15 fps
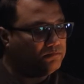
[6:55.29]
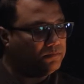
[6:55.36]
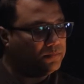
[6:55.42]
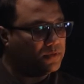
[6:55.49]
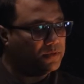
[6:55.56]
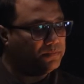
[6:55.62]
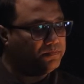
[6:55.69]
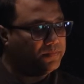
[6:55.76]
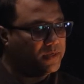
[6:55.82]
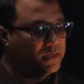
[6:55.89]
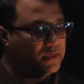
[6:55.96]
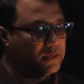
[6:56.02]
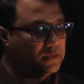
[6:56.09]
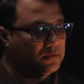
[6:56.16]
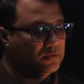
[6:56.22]

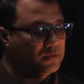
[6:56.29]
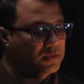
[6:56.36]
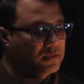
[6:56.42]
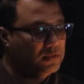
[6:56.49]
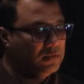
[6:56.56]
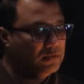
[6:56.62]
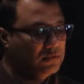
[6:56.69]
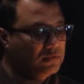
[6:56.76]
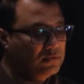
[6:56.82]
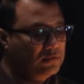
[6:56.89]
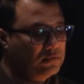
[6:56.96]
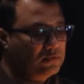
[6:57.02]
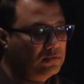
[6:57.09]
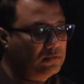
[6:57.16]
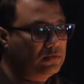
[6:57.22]
perpendicular
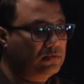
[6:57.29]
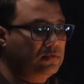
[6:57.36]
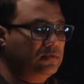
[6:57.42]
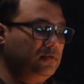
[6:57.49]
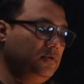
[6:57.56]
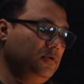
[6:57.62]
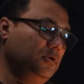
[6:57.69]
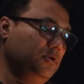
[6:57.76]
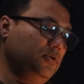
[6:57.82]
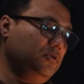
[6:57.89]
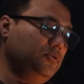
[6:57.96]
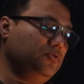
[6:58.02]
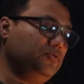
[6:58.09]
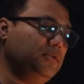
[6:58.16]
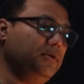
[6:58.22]

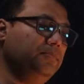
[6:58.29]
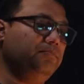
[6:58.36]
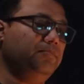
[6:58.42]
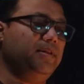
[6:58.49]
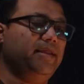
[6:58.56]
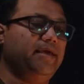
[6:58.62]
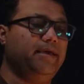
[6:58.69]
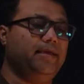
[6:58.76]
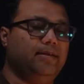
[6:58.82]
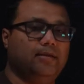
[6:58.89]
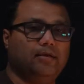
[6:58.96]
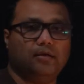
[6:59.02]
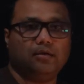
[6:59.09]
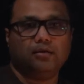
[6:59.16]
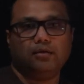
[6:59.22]
to the
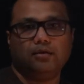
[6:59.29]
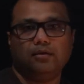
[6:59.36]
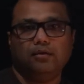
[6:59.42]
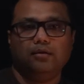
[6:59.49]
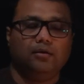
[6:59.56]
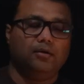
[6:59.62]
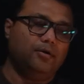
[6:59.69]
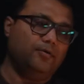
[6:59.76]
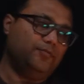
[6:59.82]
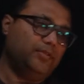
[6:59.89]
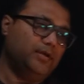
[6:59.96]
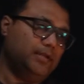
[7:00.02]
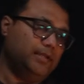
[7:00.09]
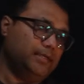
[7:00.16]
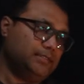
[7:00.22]
plane of
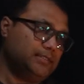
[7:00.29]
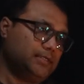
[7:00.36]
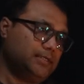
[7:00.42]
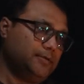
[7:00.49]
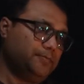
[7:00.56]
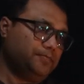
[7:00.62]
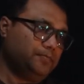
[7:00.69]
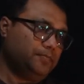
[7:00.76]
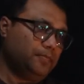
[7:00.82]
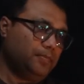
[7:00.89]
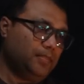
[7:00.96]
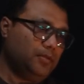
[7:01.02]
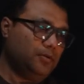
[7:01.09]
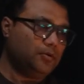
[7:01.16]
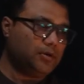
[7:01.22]
the disk.
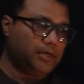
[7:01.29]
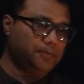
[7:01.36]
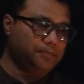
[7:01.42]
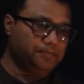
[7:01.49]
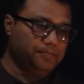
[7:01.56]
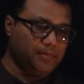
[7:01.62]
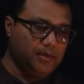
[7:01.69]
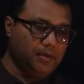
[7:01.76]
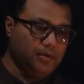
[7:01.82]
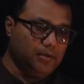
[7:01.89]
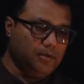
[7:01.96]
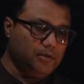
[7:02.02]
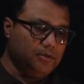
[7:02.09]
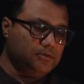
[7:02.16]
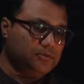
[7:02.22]
Okay,
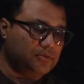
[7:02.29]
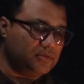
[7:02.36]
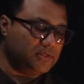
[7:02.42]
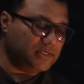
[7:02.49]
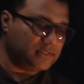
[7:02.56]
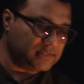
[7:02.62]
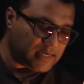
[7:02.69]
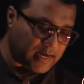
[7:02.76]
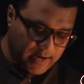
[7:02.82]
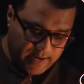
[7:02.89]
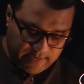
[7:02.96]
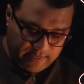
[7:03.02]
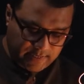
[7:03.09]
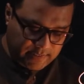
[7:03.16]
so this I